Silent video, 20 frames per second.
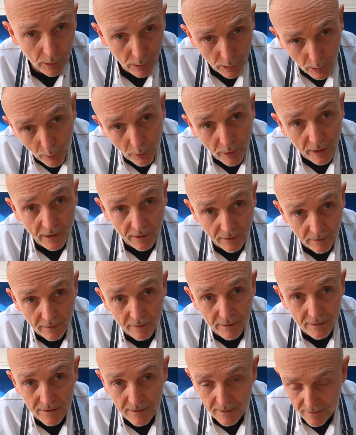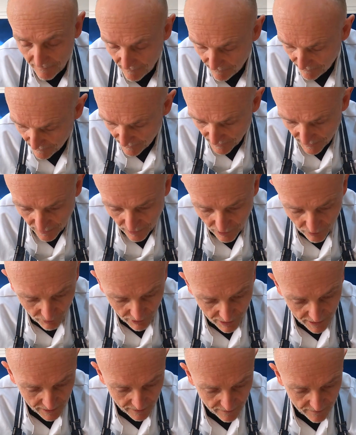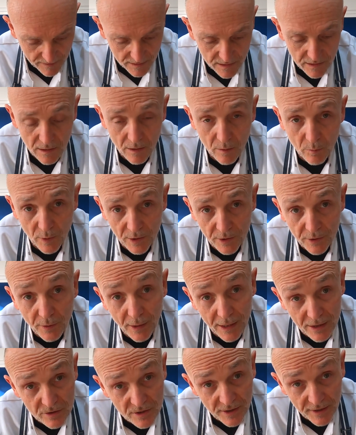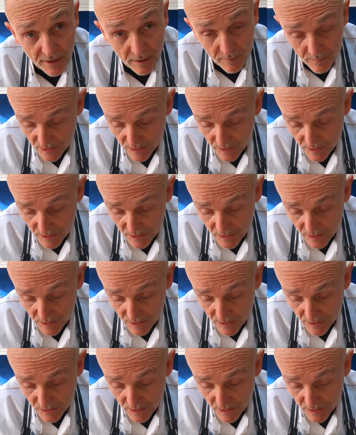looking for the ingredients when you actually come